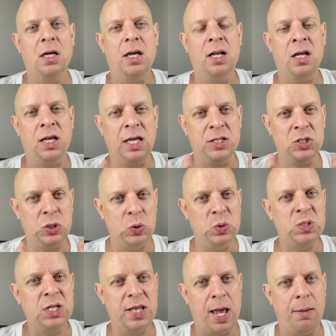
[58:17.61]
And it gets
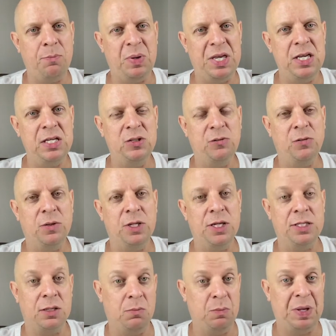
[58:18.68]
used to that
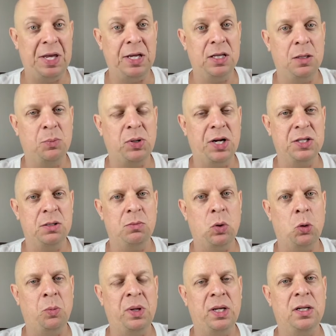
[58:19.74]
peacefulness and being in the present
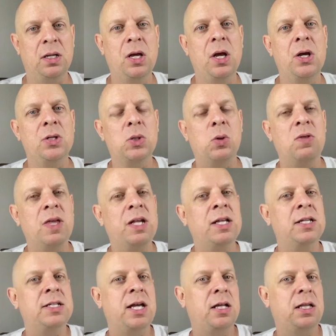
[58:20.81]
moment. So then
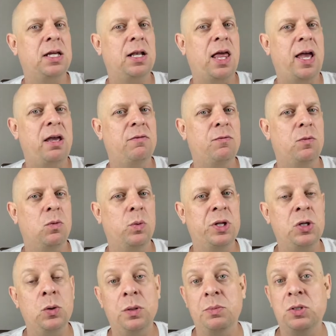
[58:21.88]
in daily life, when
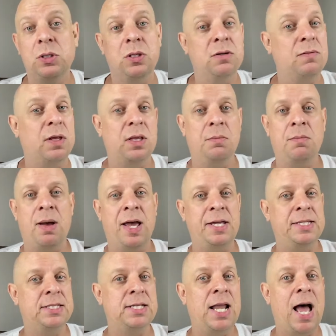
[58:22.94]
you observe that the
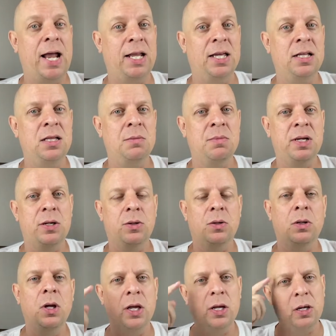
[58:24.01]
mind's not in the
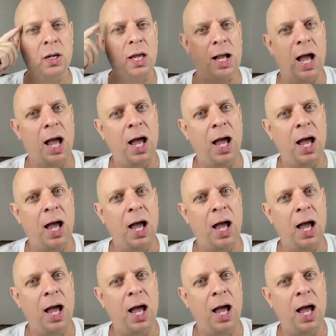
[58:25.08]
middle, you're like,